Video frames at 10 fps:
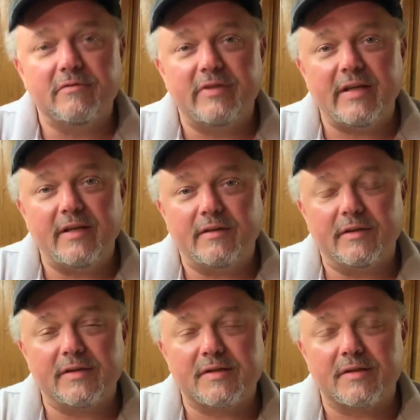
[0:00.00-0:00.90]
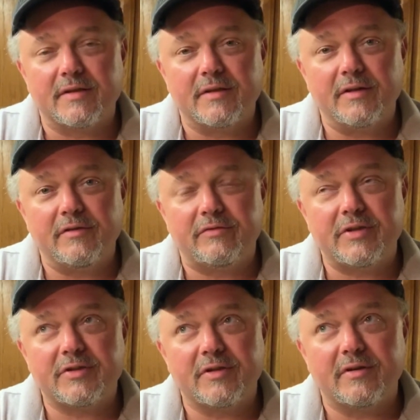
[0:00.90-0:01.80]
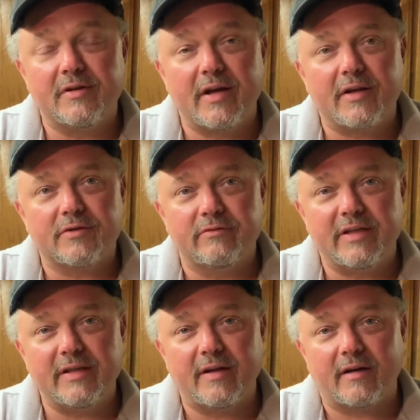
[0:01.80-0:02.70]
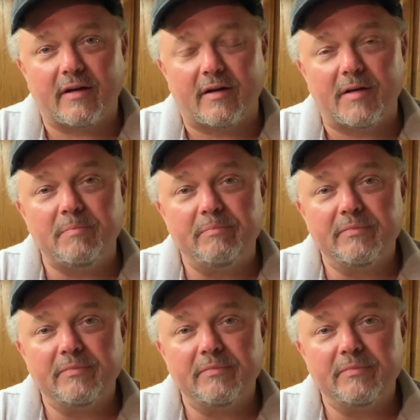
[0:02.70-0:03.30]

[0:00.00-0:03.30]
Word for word: V. It's uh, efficient-v.com.